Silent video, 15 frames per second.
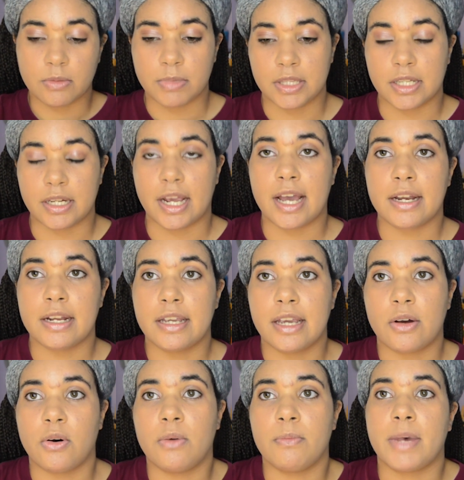But then I had to
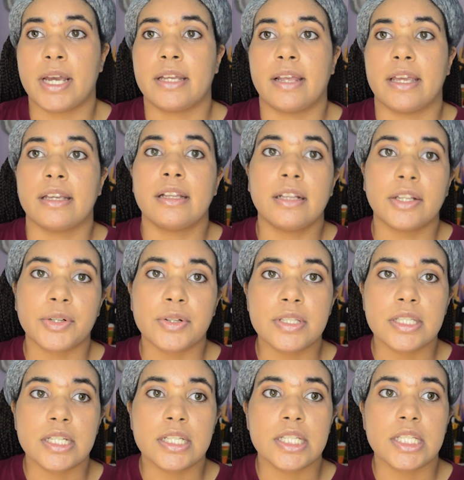get all my, like,
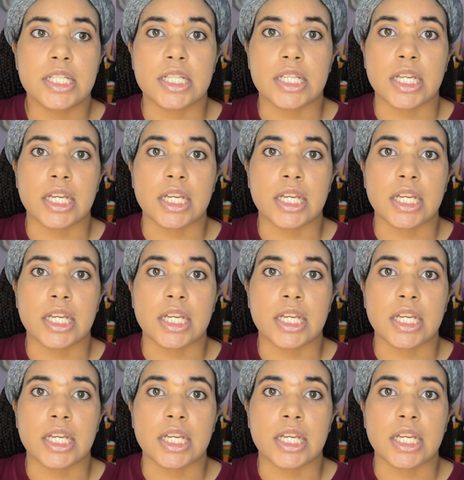clearances and,